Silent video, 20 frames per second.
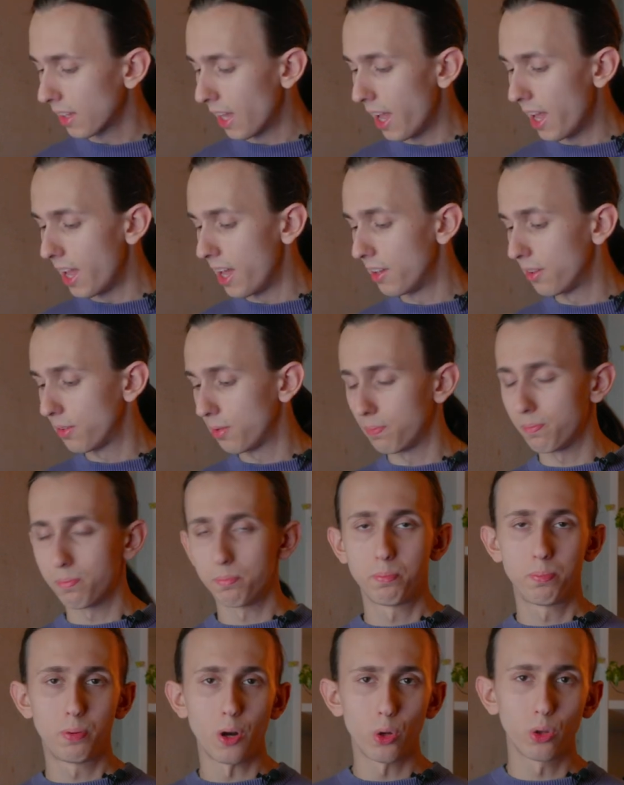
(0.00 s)
And
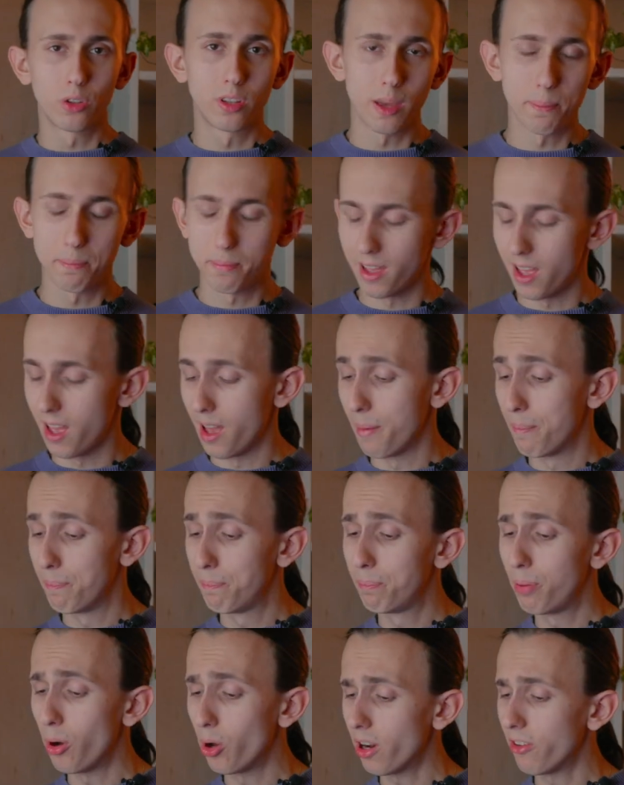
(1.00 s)
pro tip,
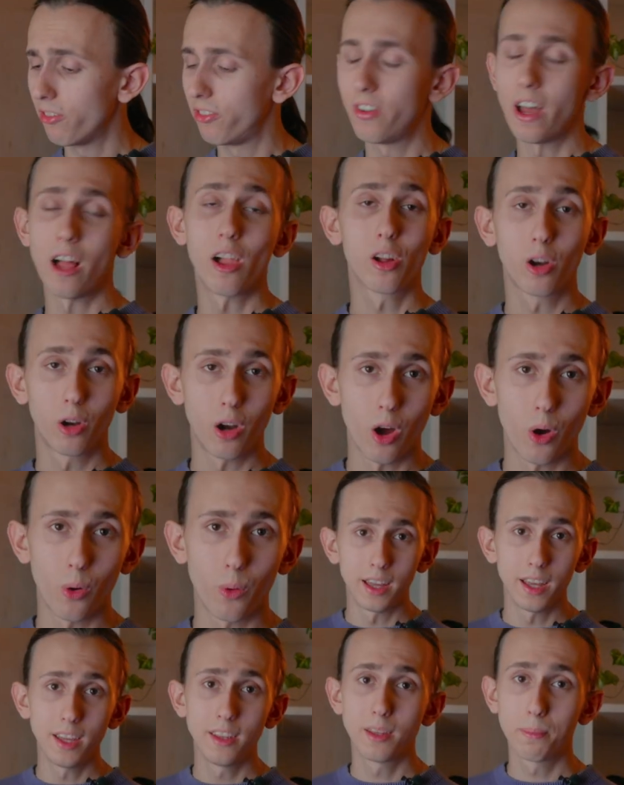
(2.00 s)
put a Velcro
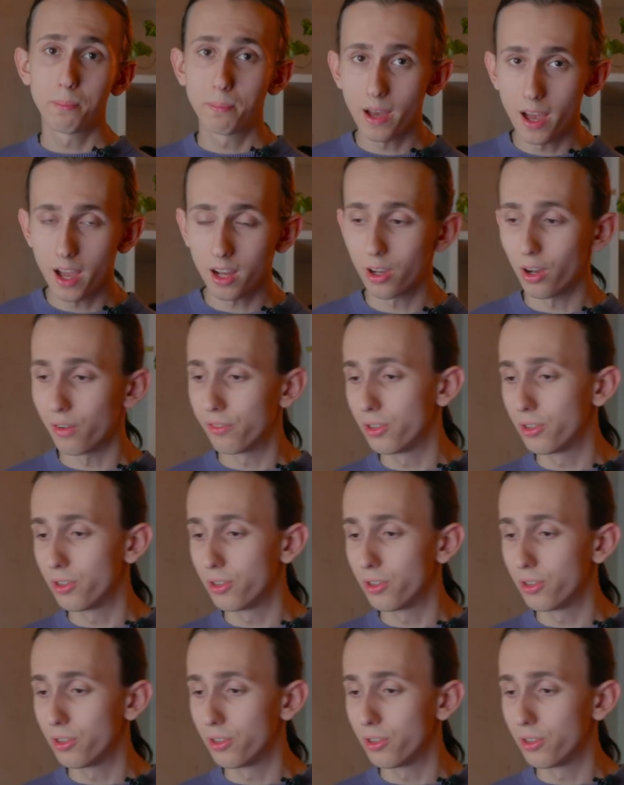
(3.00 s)
in the back of